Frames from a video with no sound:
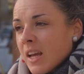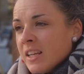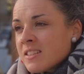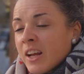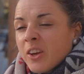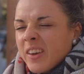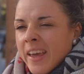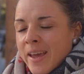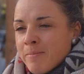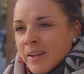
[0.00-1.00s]
it's like a
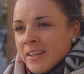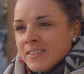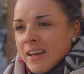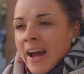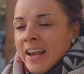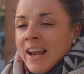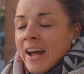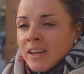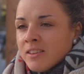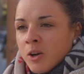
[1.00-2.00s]
game and it, I
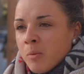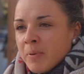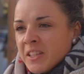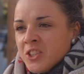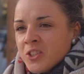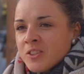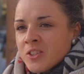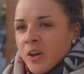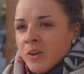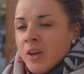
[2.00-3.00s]
like the competition
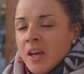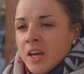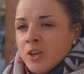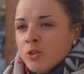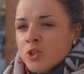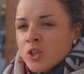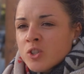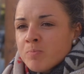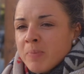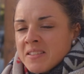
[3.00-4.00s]
so you're
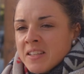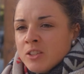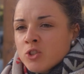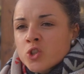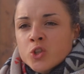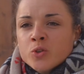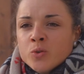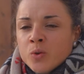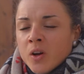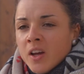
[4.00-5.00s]
just passing through